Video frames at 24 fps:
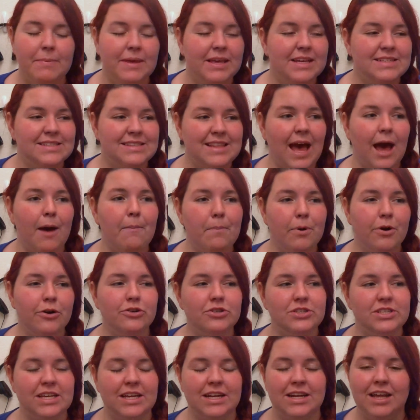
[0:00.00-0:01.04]
because that
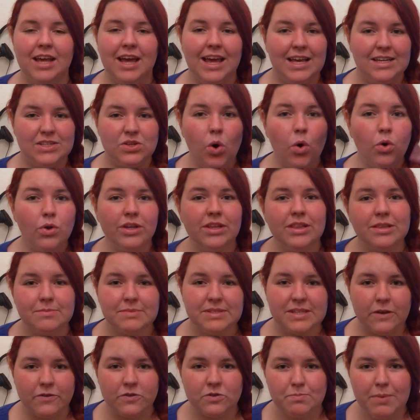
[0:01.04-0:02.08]
person is holding
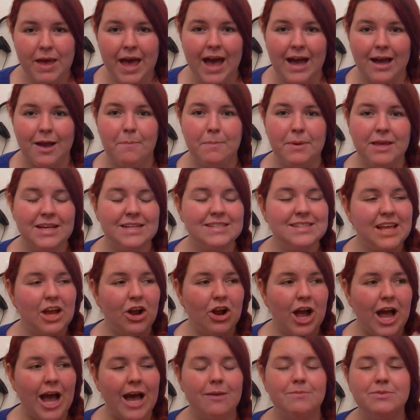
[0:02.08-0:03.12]
themselves back because they
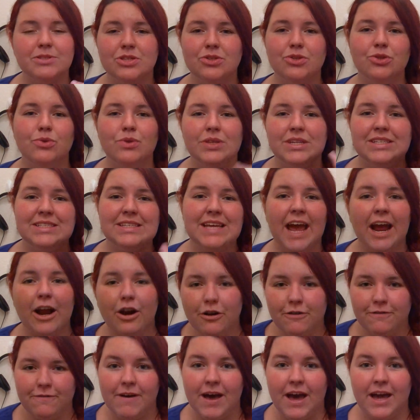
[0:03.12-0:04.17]
are absolutely
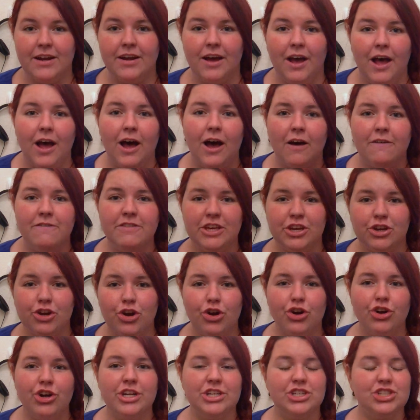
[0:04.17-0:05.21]
terrified of the
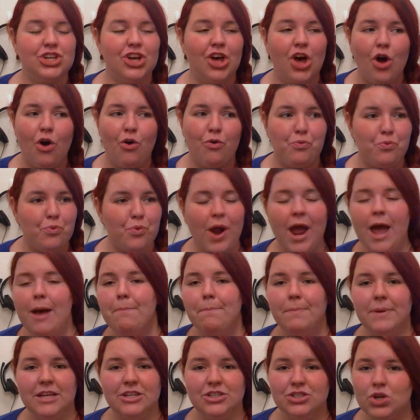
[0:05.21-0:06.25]
current
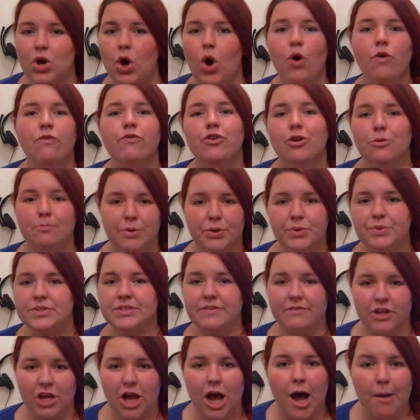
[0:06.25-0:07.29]
rampant overabuse
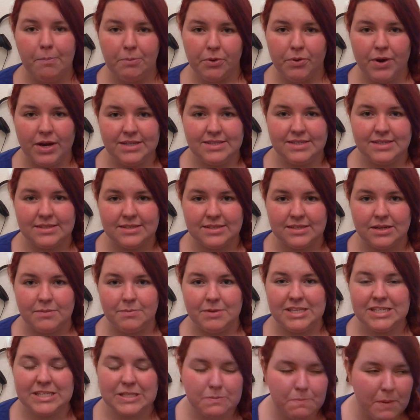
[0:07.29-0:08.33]
of the copyright system,
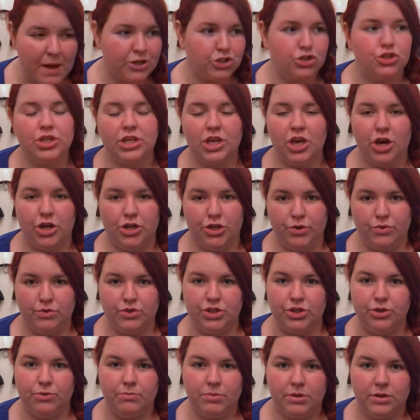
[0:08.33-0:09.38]
especially on
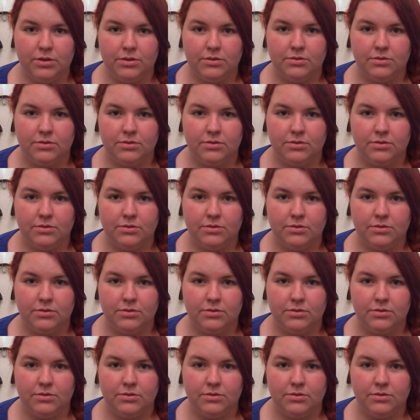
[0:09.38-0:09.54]
YouTube.